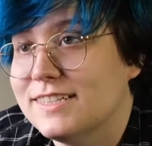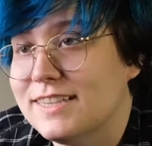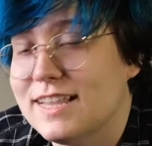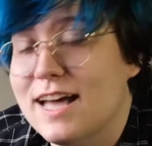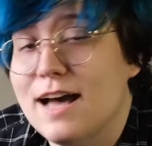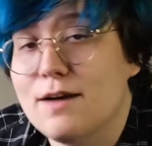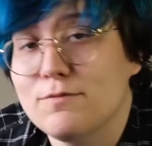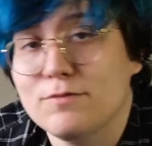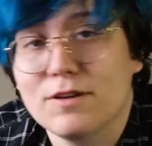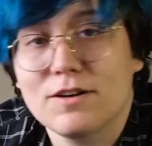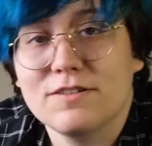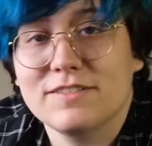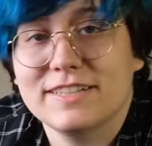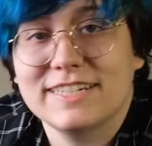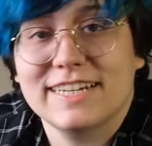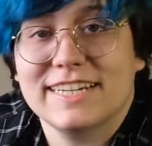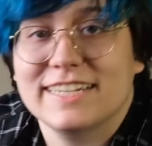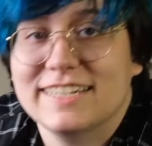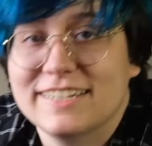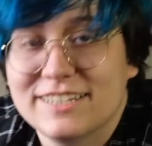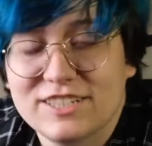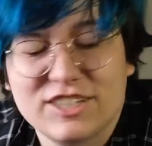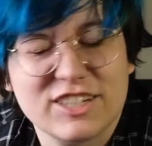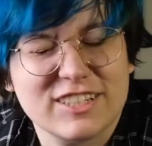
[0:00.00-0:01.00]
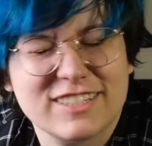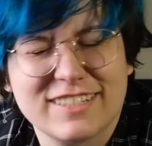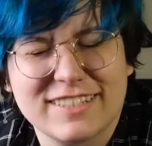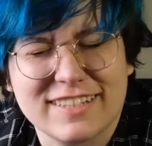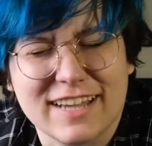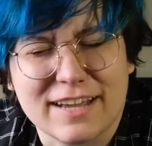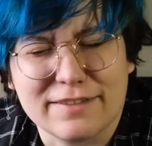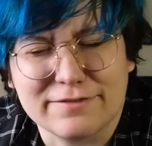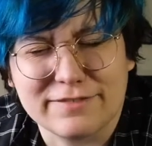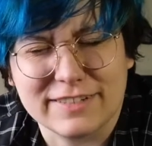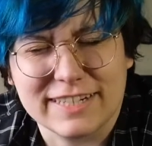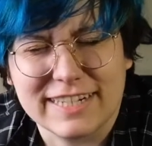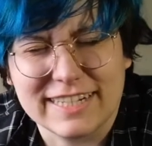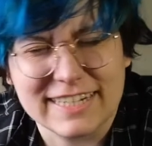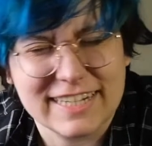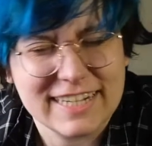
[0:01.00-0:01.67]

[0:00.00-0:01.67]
Not rolling it, just stuffing it